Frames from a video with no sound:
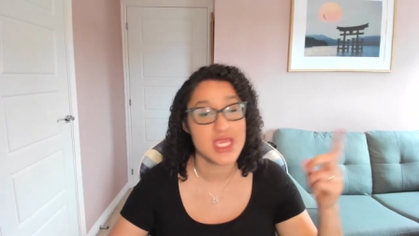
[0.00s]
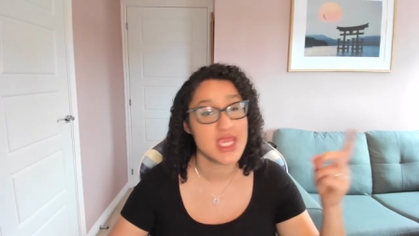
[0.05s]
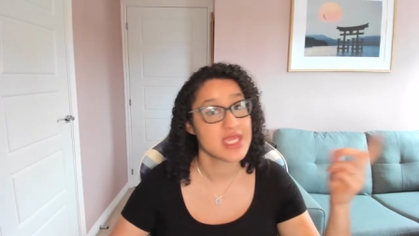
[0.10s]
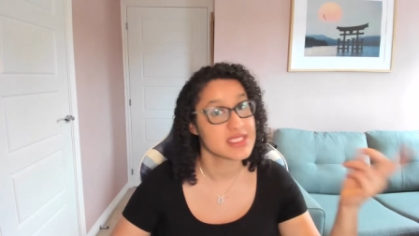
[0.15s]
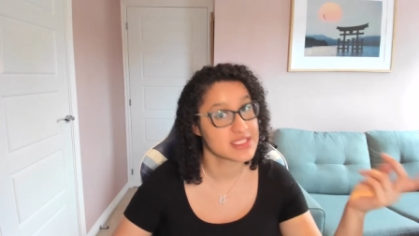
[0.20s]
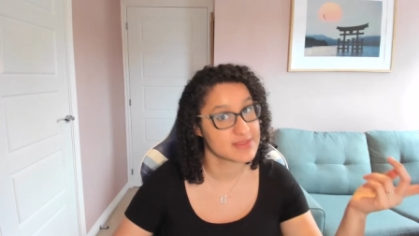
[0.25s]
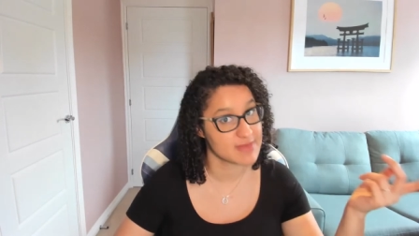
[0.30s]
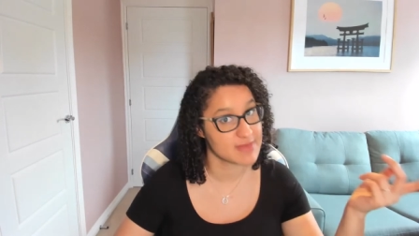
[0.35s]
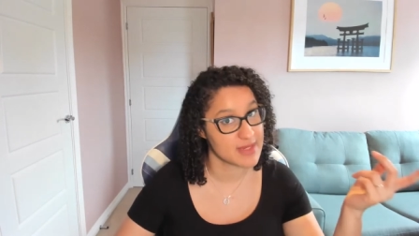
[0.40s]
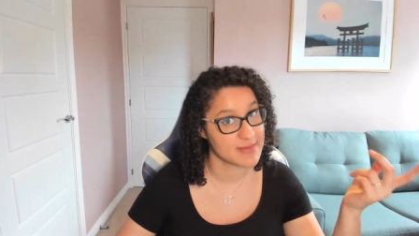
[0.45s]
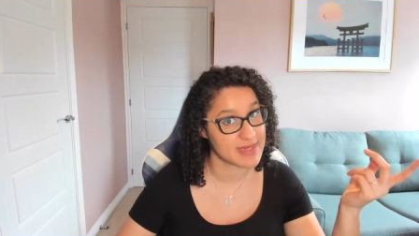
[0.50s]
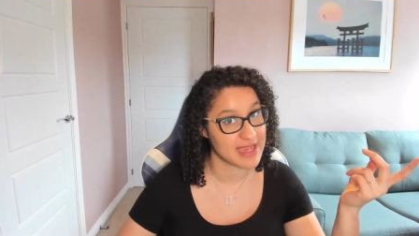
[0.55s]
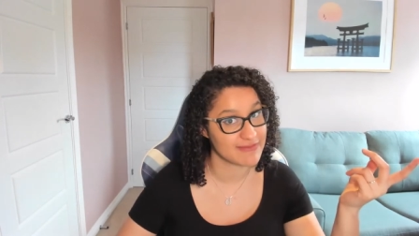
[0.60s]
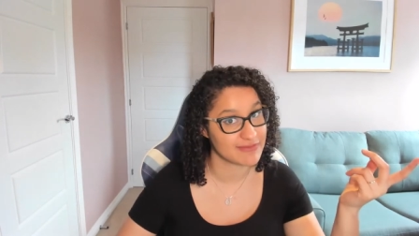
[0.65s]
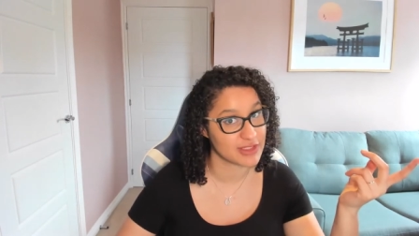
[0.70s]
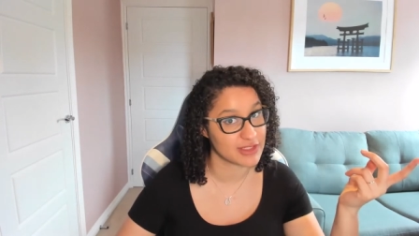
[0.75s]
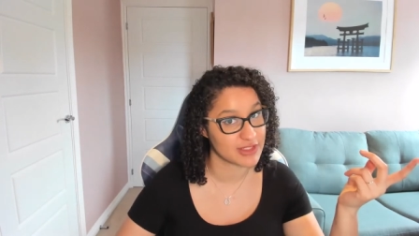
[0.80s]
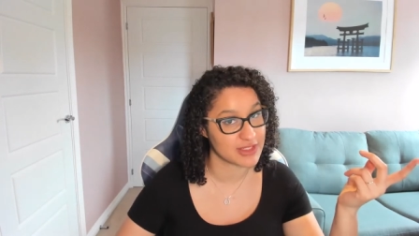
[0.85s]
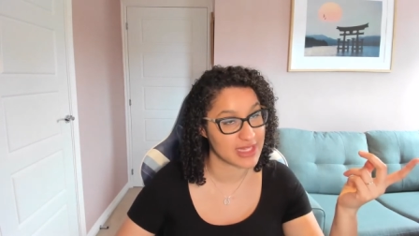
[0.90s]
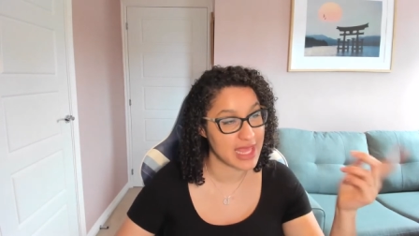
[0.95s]
so maybe have a
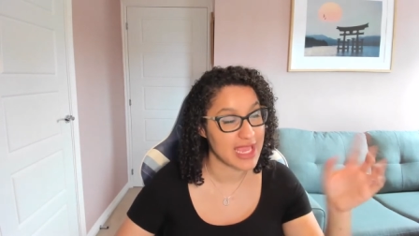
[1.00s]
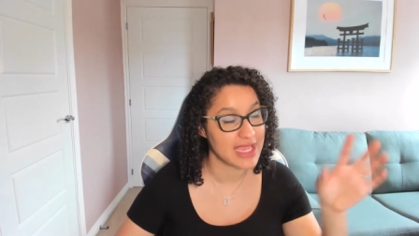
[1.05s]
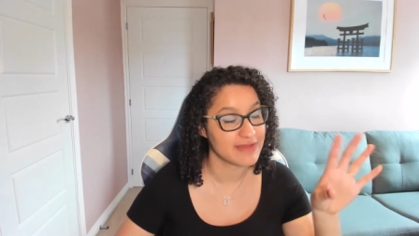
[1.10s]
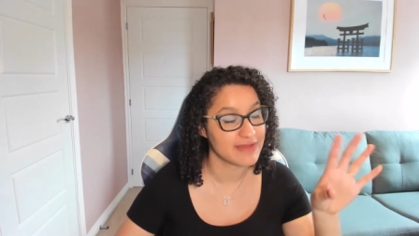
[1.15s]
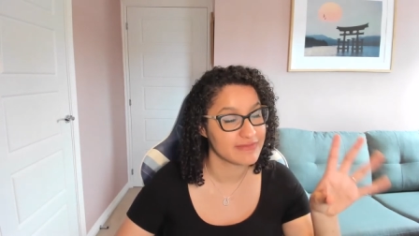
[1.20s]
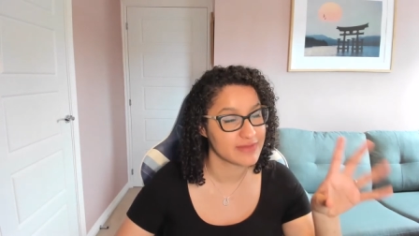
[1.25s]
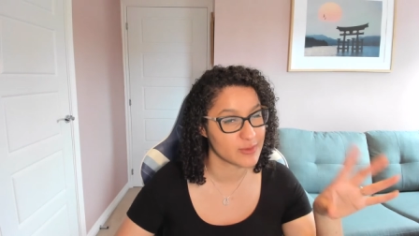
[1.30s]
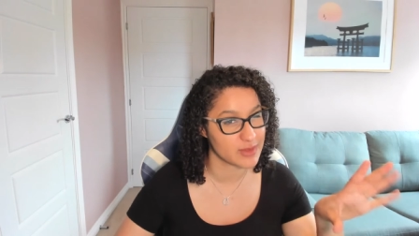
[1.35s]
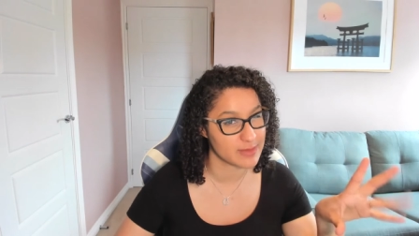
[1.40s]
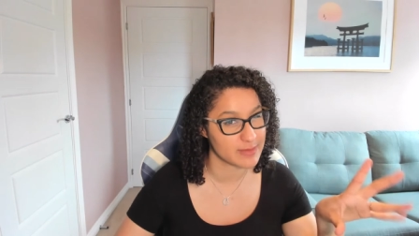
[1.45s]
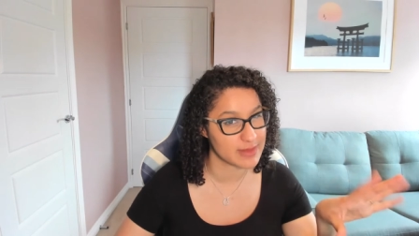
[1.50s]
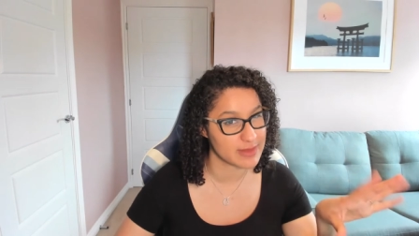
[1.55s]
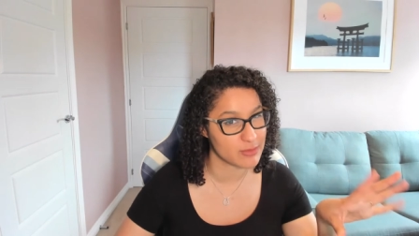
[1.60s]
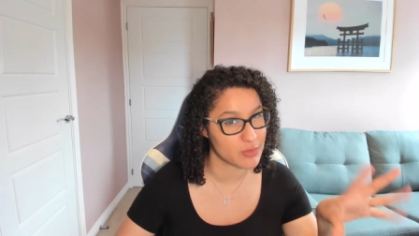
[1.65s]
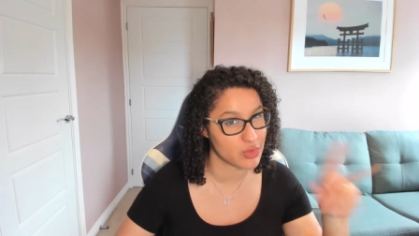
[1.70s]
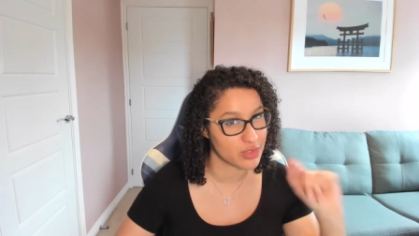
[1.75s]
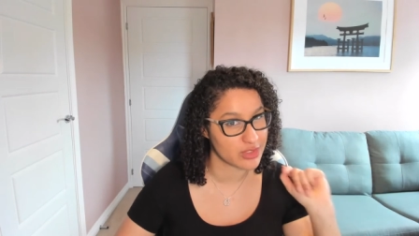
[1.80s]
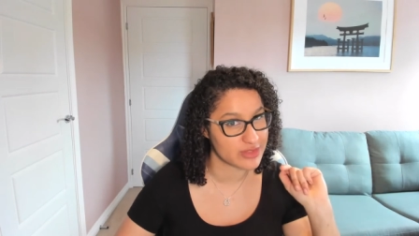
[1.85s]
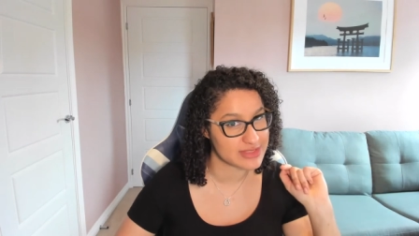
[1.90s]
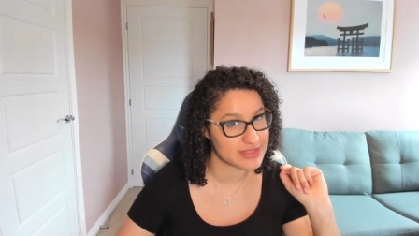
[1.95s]
look at that if you want a bit
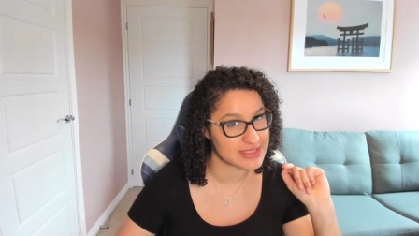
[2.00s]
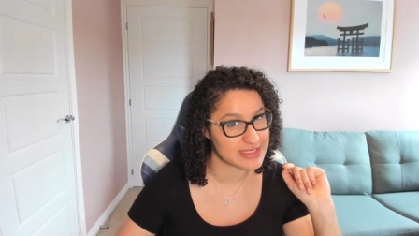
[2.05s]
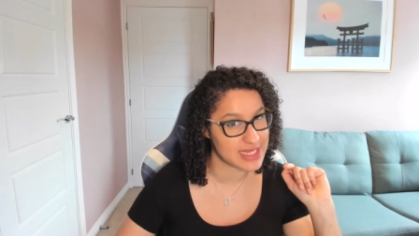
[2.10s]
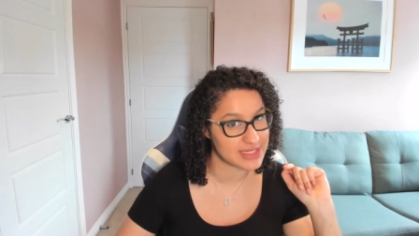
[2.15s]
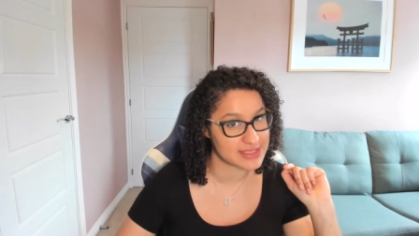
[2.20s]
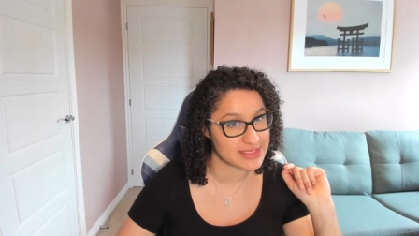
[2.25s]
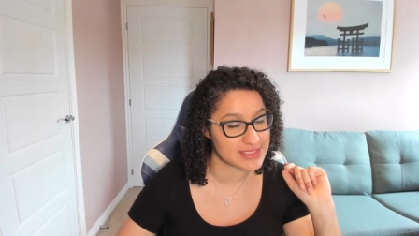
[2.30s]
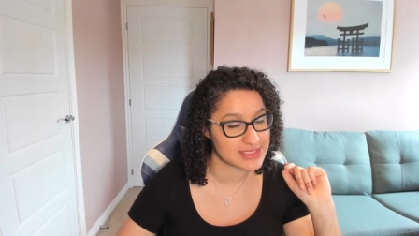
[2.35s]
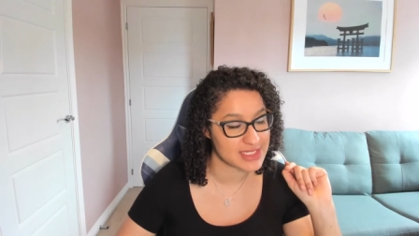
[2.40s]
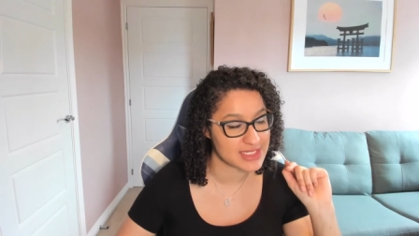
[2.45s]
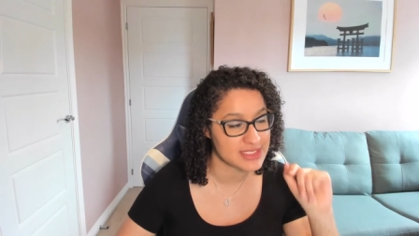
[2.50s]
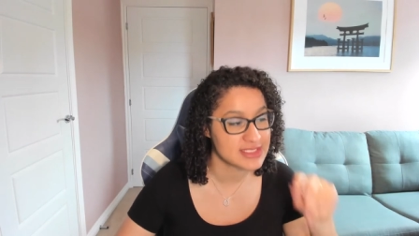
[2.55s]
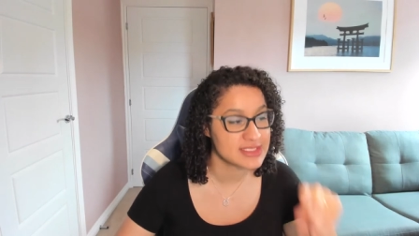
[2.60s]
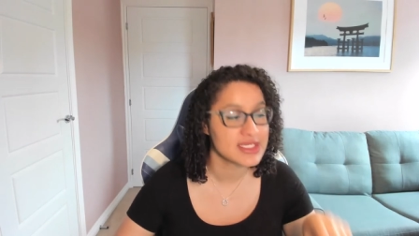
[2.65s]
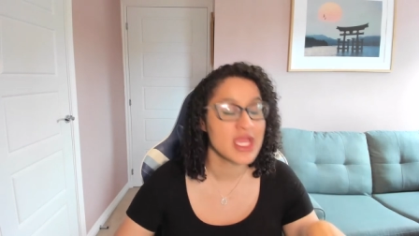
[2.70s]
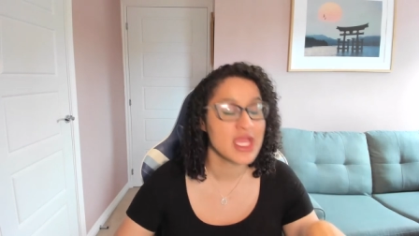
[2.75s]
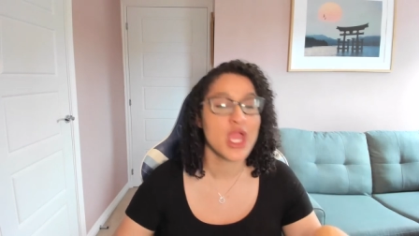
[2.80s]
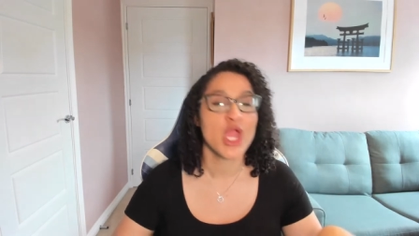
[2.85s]
more close analysis.